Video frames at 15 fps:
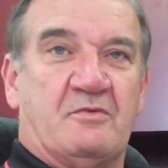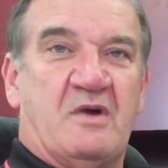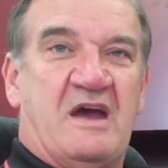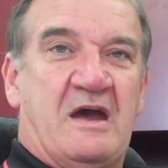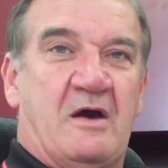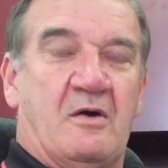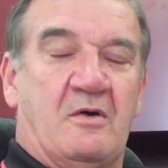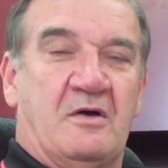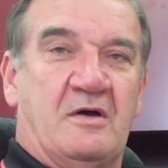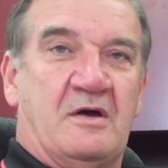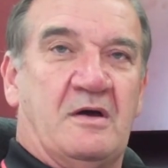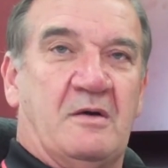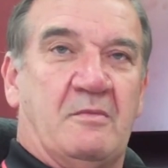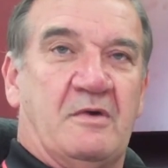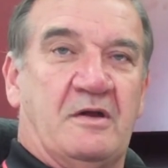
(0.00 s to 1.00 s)
Rao.
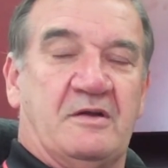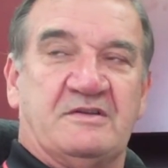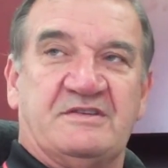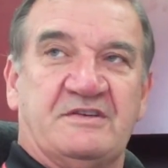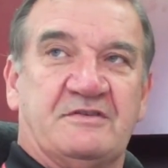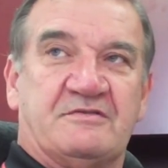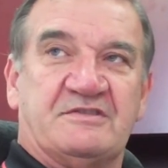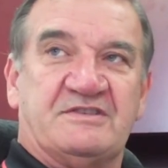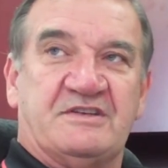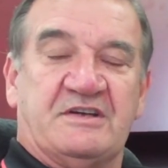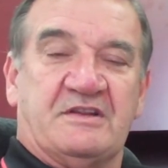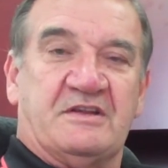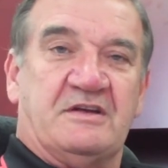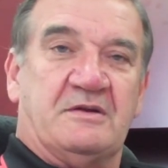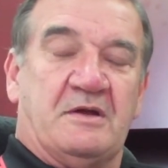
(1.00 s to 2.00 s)
But it's
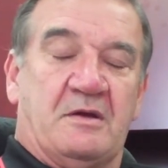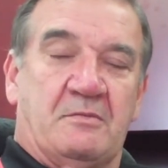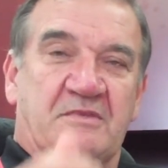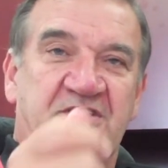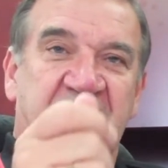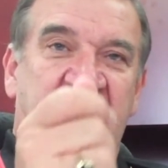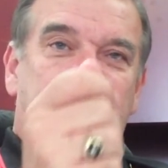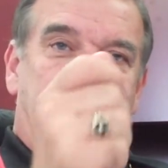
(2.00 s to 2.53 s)
interesting that Mr.